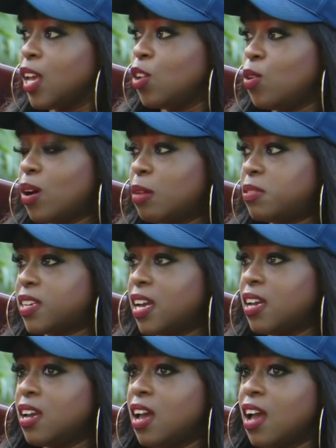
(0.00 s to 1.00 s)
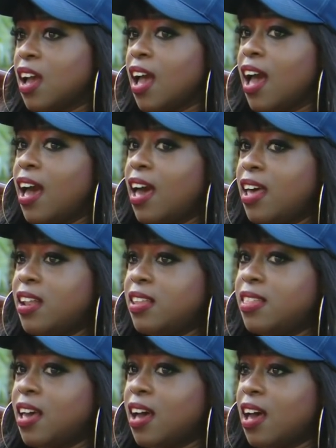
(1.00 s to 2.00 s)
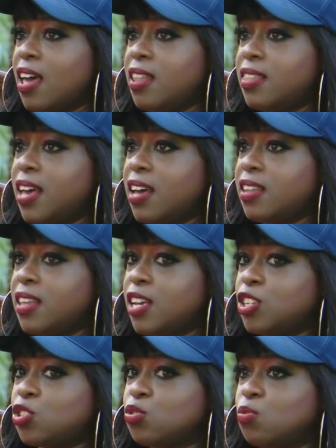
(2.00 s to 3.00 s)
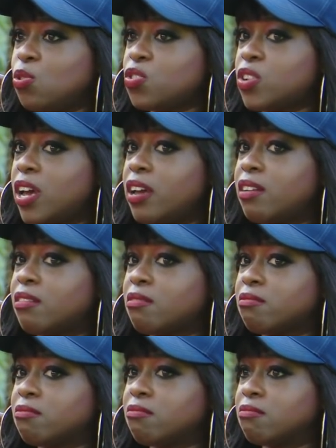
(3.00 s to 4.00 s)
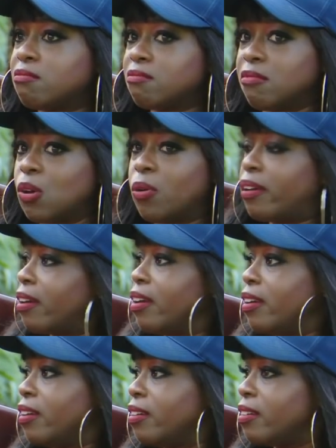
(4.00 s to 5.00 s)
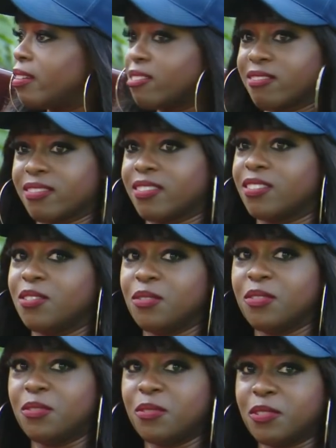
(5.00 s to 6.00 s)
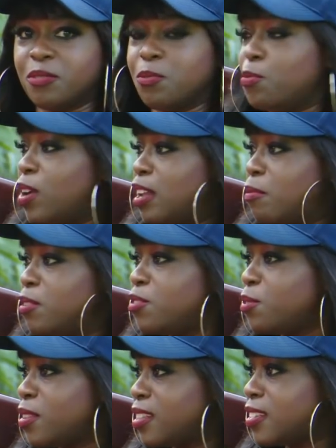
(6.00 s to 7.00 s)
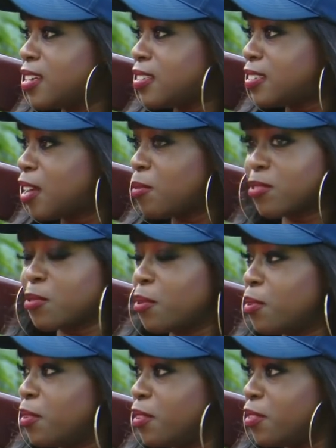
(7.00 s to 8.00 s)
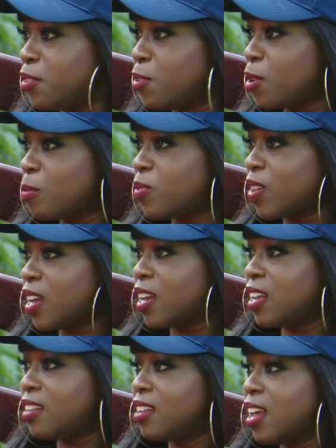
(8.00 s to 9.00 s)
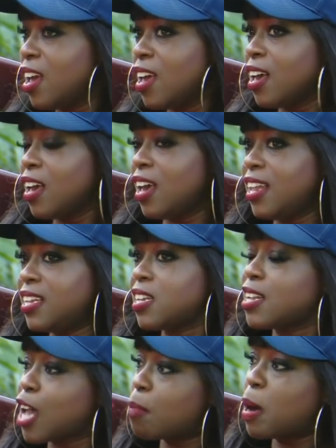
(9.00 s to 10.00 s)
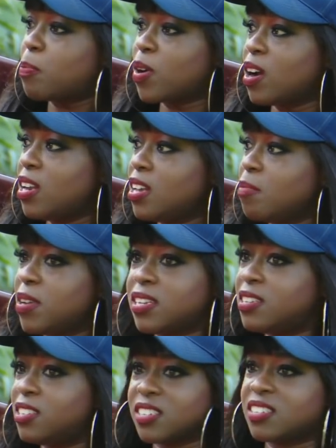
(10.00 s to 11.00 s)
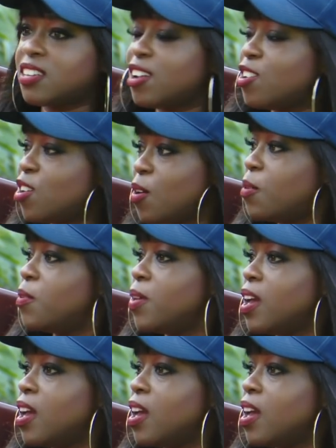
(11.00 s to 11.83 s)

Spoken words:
You know what I'm saying? And then the issue was like, okay, when are we doing the test? Like, what's going on? You know what I'm saying? And it had come up earlier, but he just said no.